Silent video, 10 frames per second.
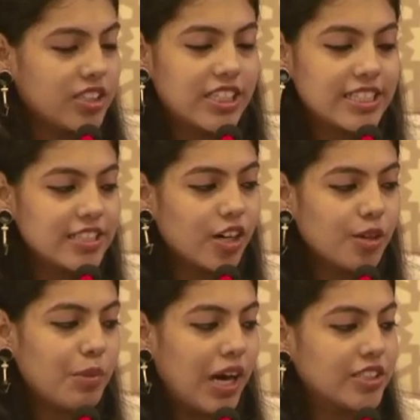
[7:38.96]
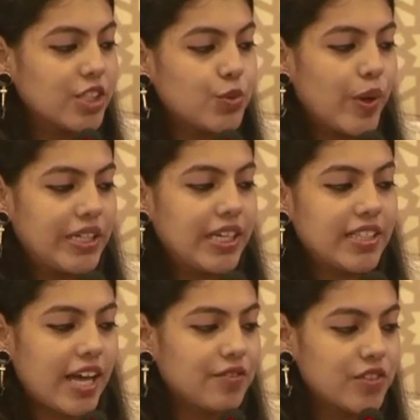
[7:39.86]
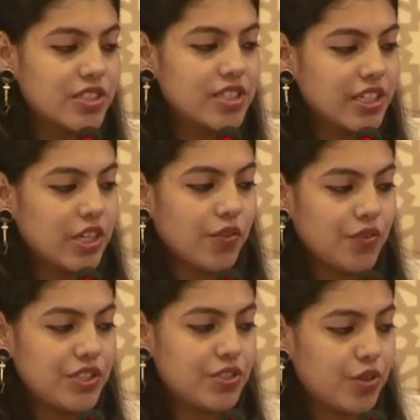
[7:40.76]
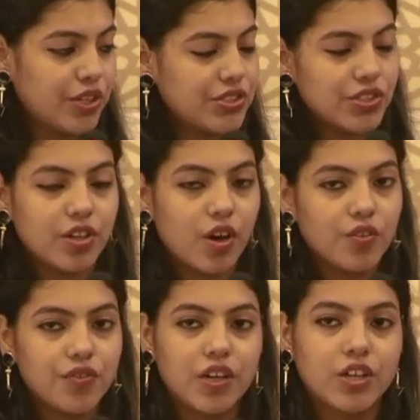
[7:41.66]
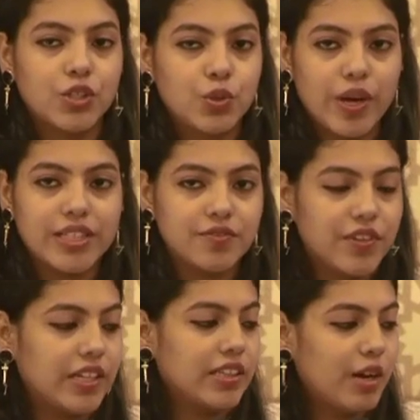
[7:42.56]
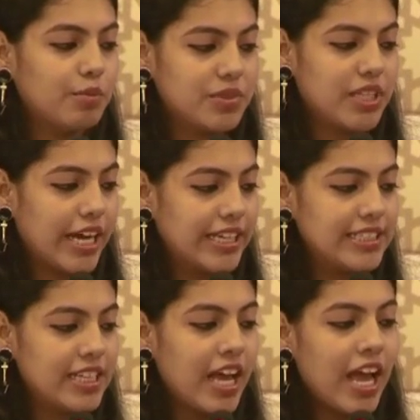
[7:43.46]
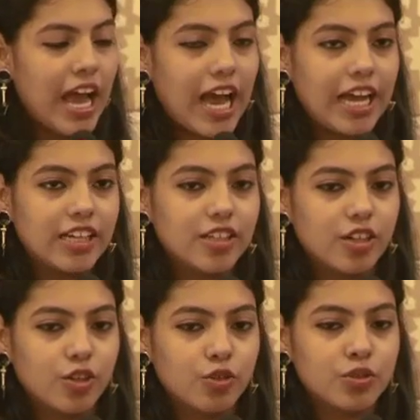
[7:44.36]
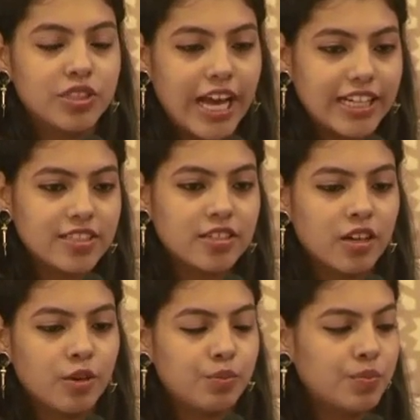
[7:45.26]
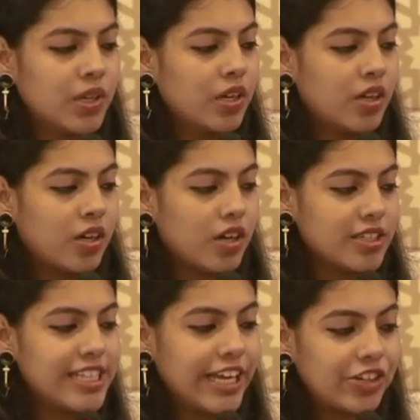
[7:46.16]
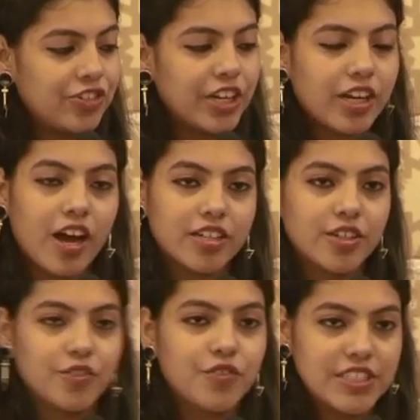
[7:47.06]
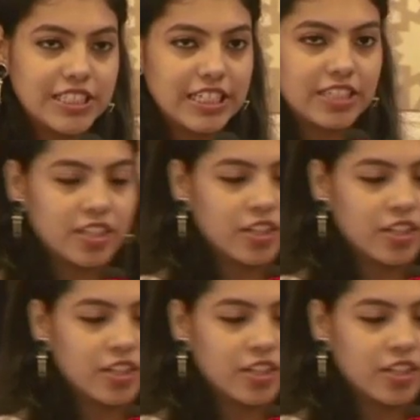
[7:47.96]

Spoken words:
This year marked the 20th anniversary of restoration of US-Vietnam ties, and that Secretary Carter visited